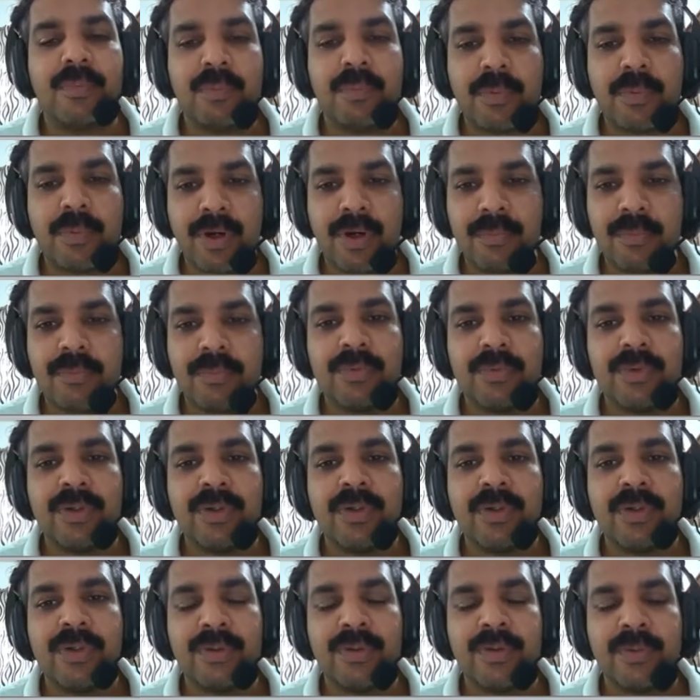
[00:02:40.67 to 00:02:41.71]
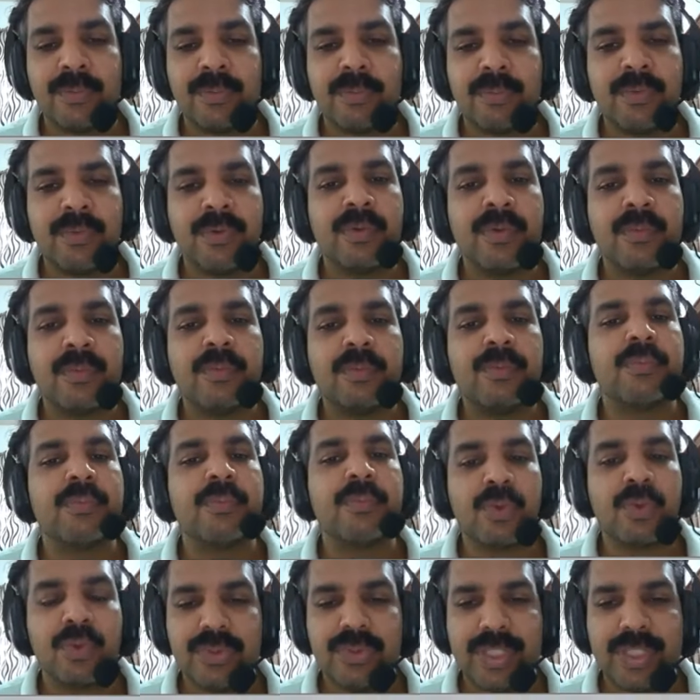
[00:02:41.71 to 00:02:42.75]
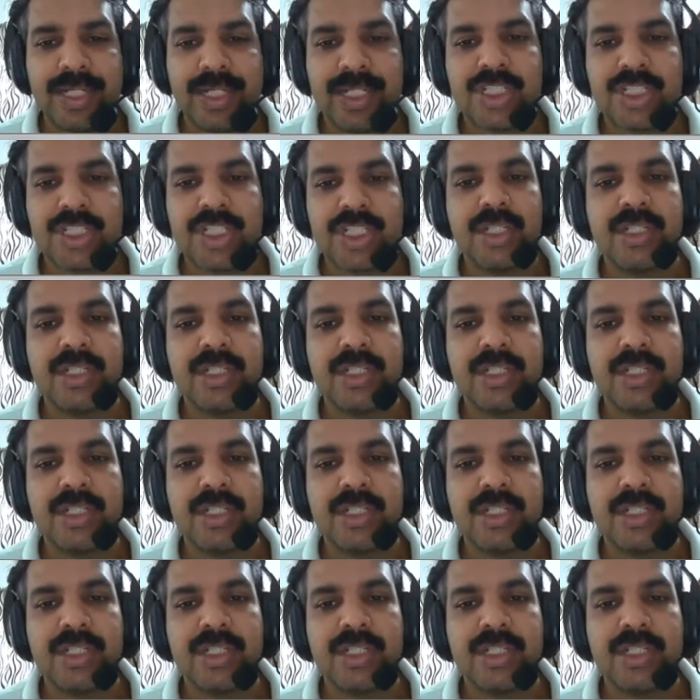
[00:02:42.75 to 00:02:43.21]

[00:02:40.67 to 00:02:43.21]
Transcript: prove that